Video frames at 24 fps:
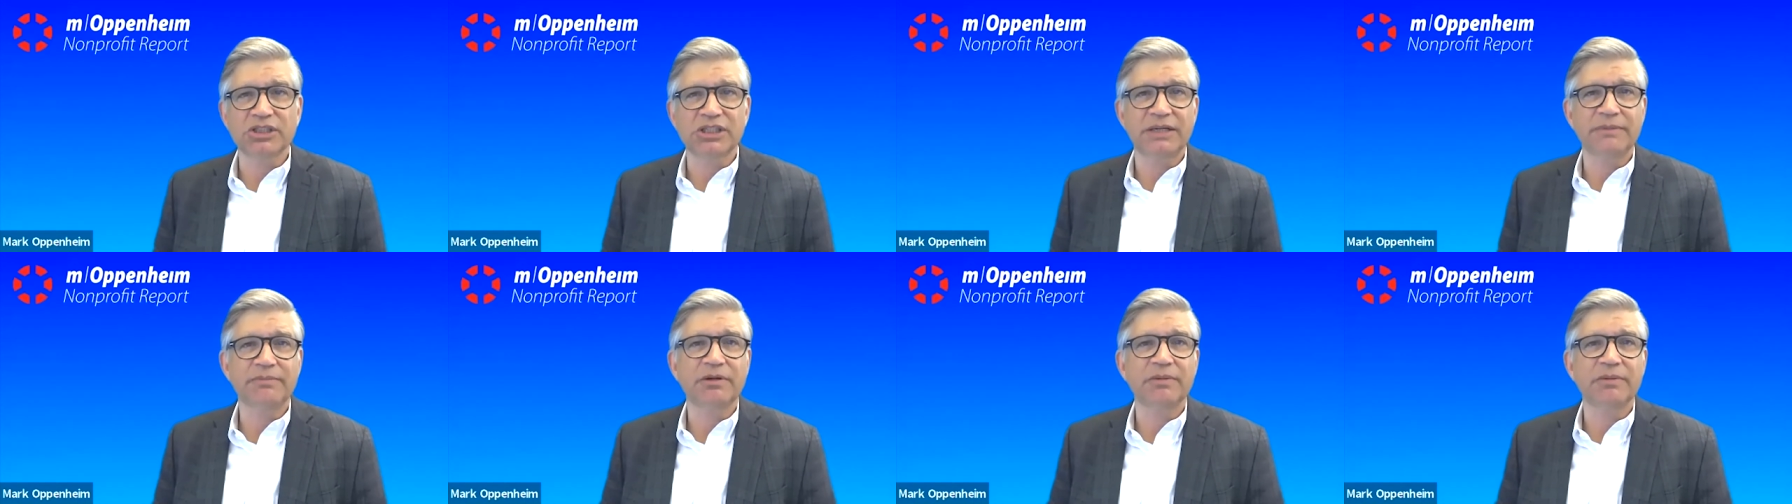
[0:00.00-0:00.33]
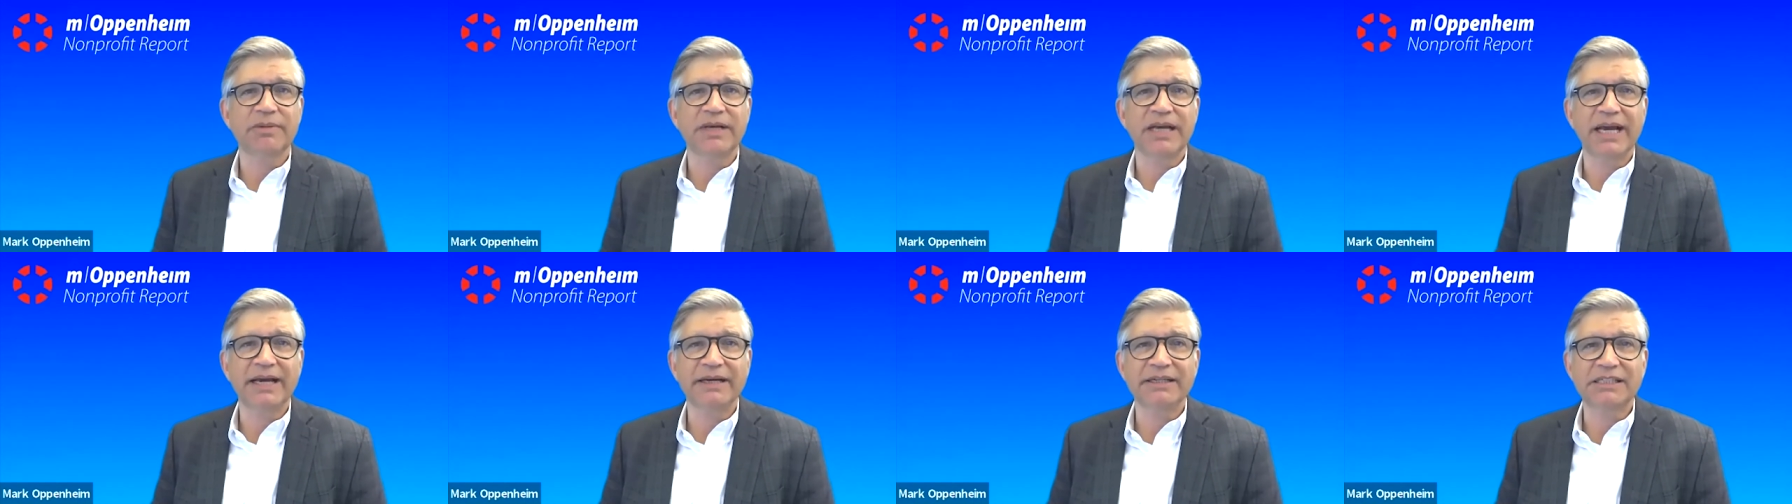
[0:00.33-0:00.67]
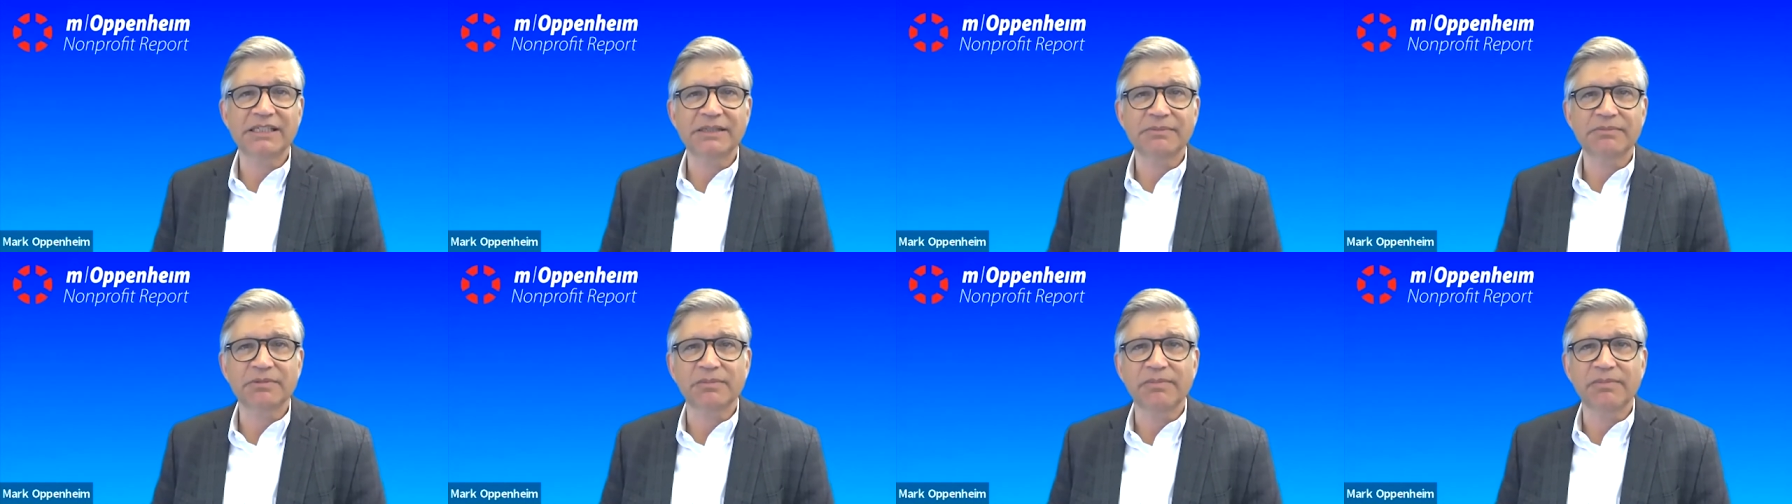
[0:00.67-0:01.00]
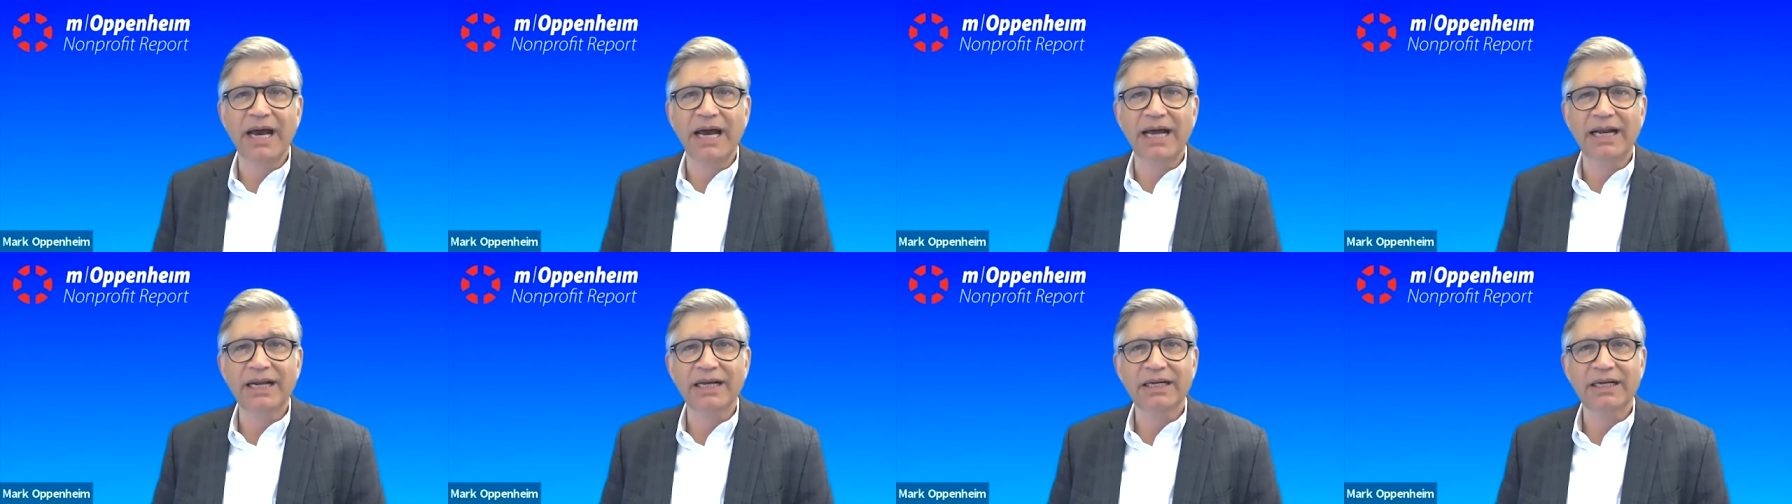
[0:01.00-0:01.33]
seem to be
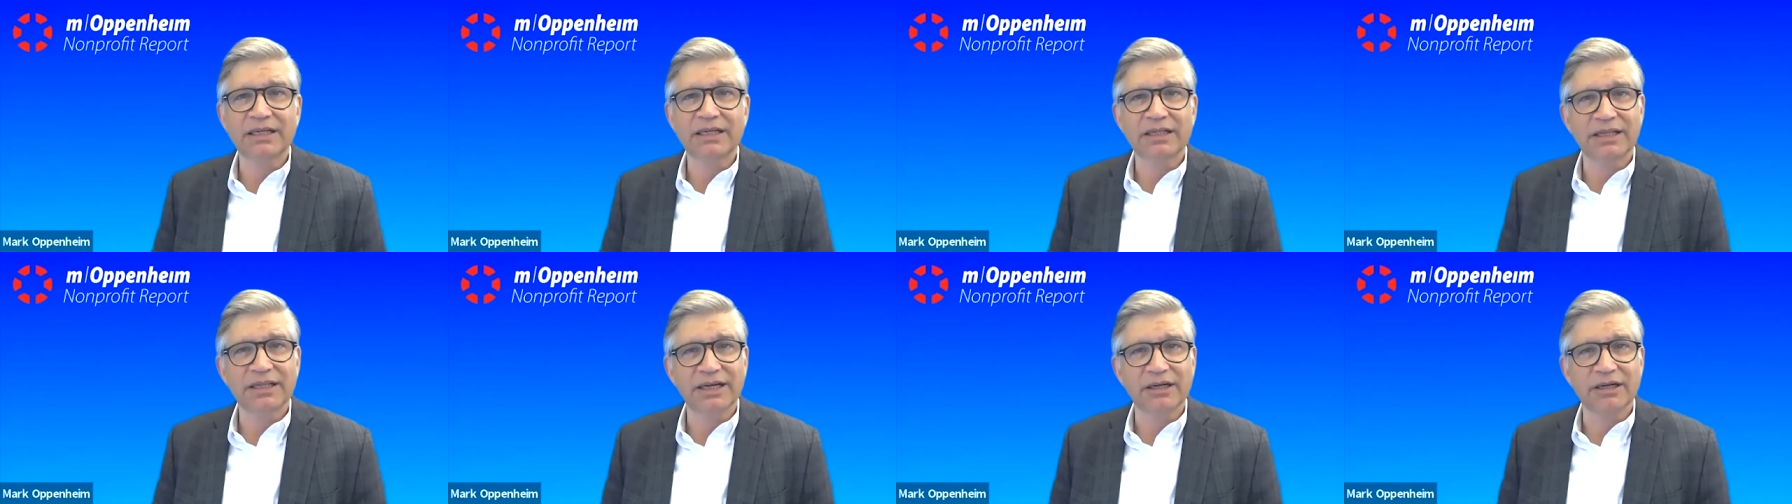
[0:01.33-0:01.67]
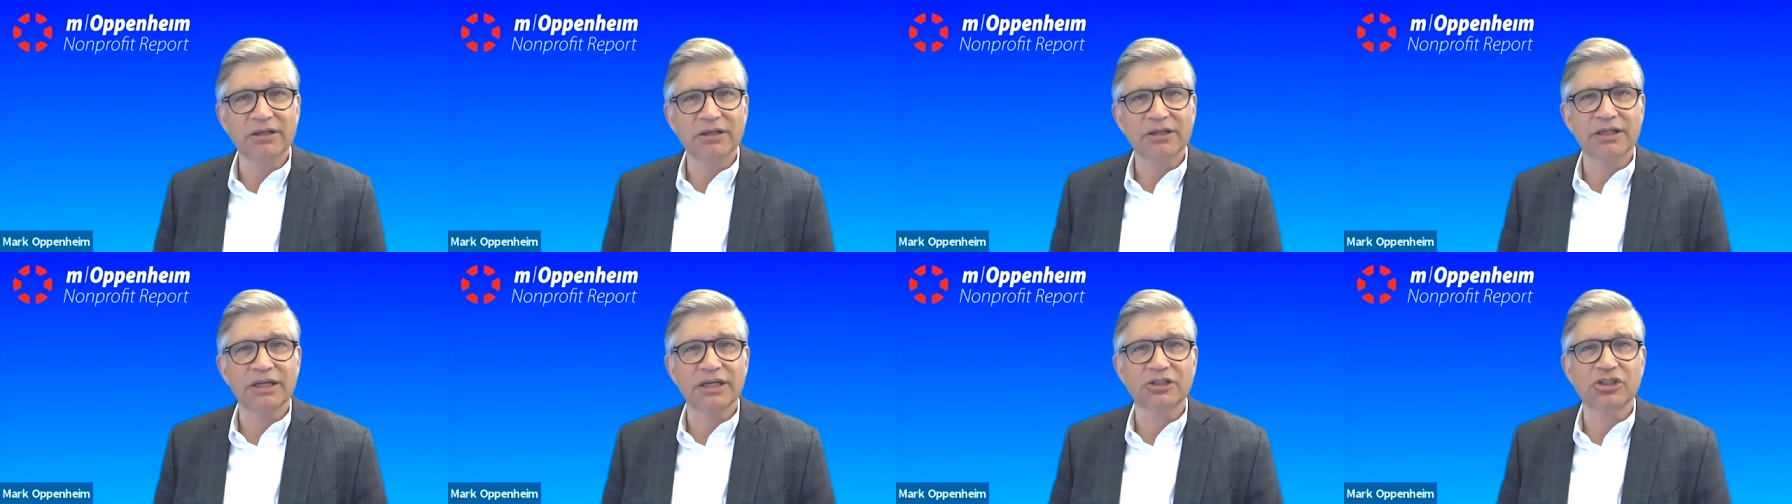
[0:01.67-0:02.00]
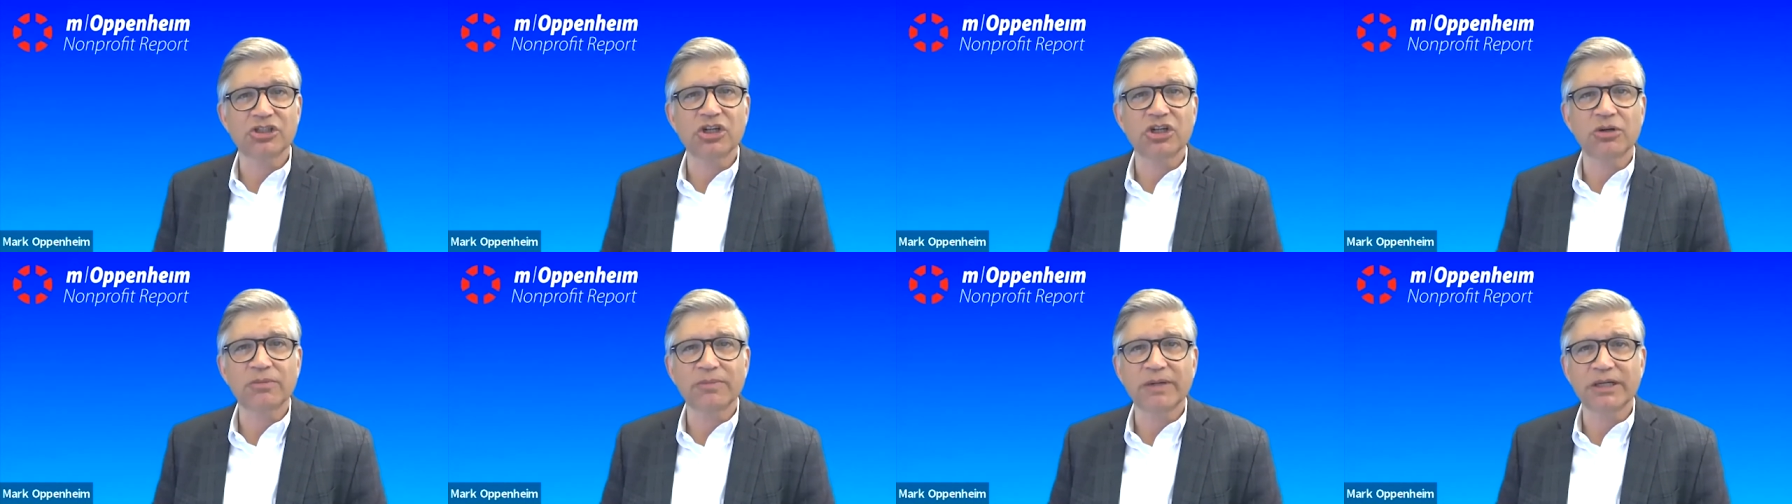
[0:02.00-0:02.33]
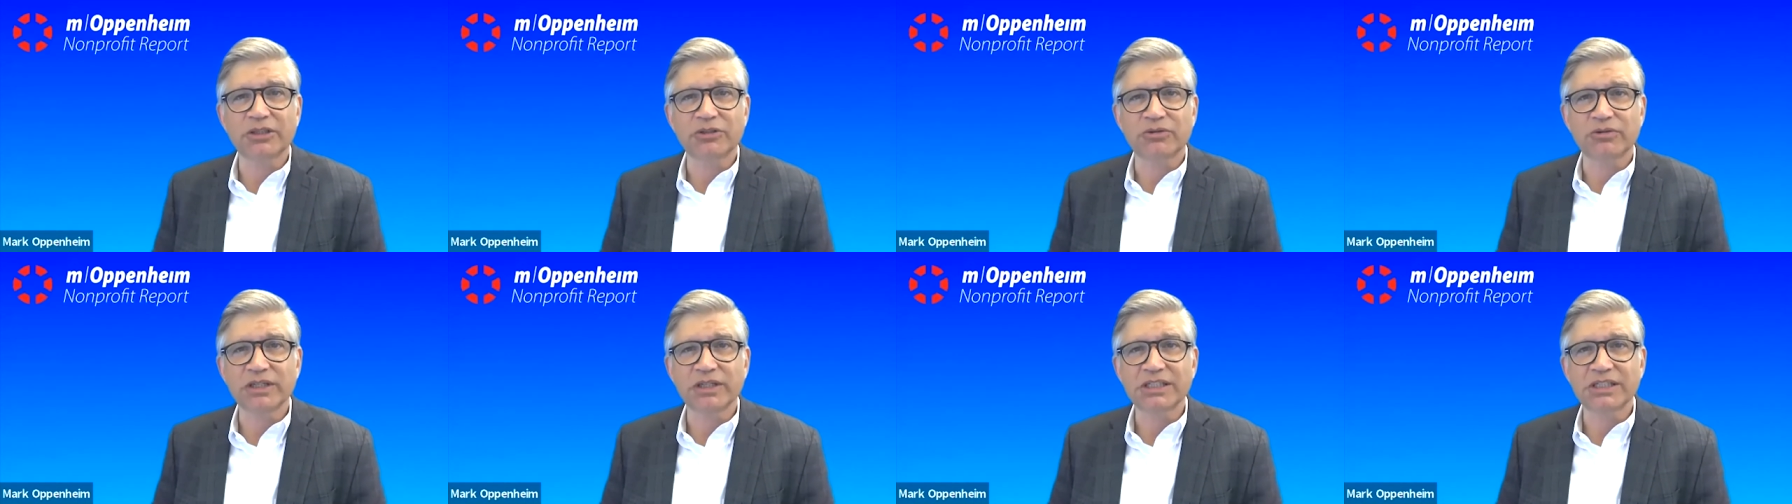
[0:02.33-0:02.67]
asymptomatic? There's so
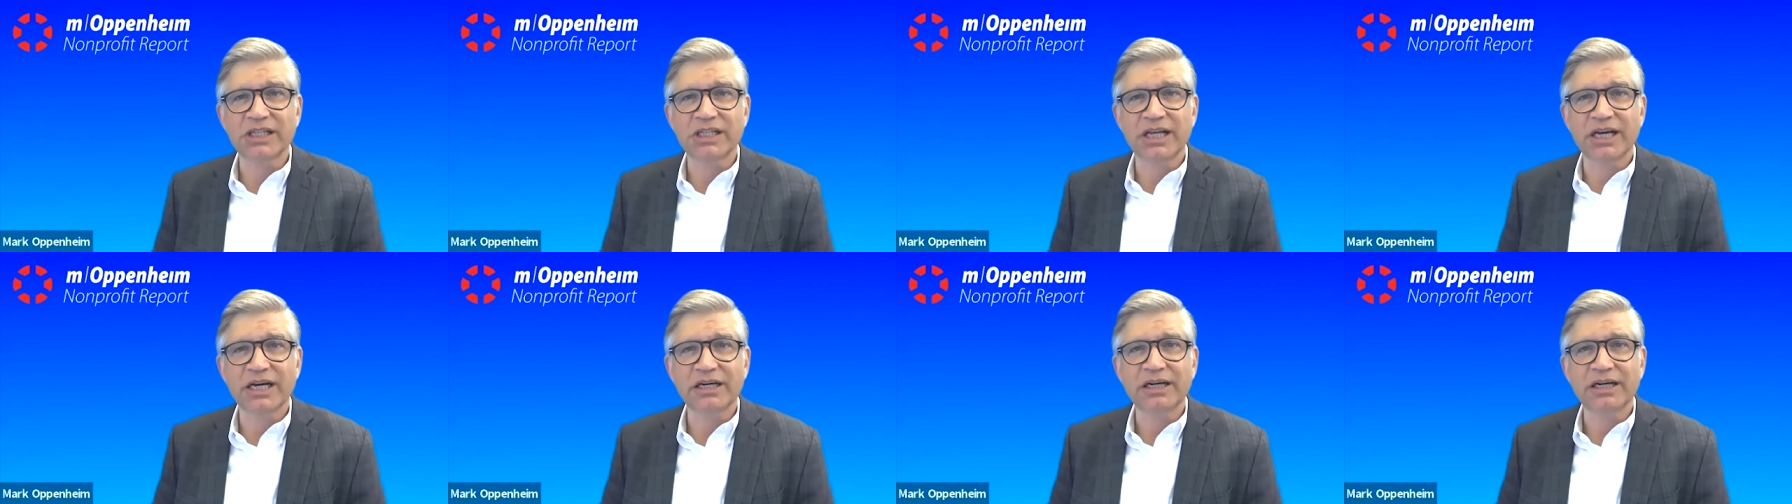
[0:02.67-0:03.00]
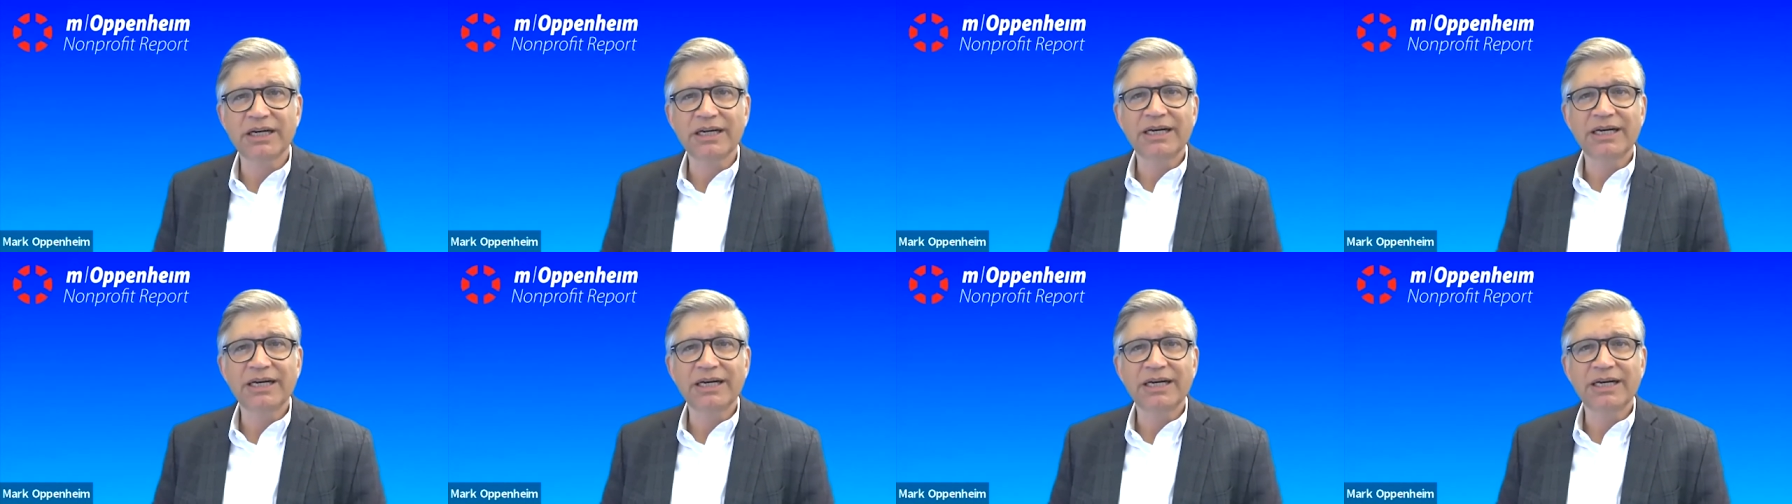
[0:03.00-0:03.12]
much risk there.